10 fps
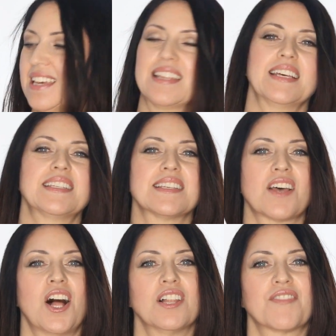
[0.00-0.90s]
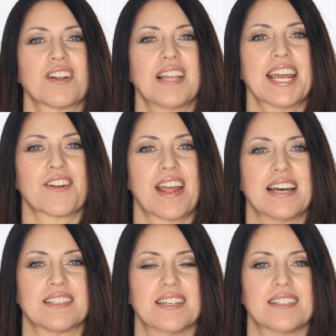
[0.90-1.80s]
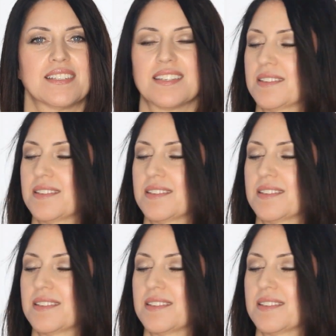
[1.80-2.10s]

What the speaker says: this is all of our lighter acids.